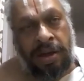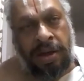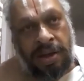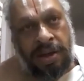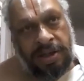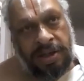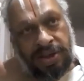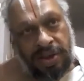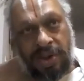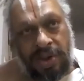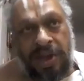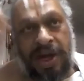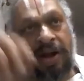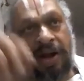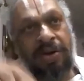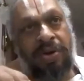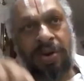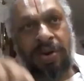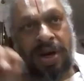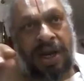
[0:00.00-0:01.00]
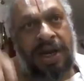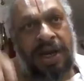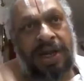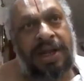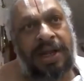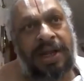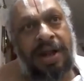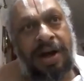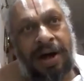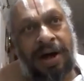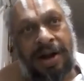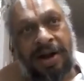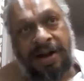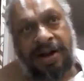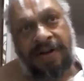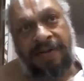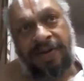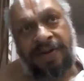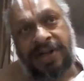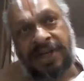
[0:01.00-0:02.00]
So they have to clean the Lord.
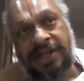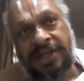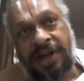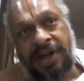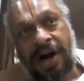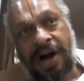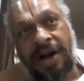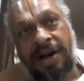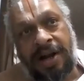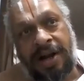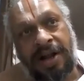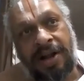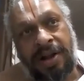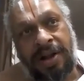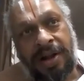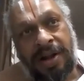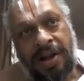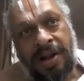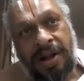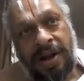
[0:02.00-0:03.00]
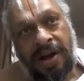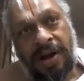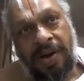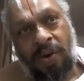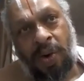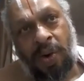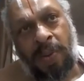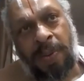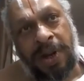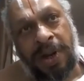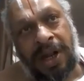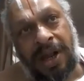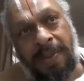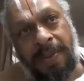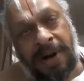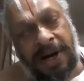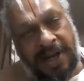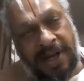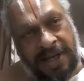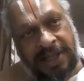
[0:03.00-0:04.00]
It is not done openly,
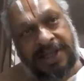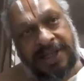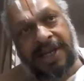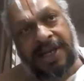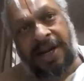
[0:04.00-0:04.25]
but inside.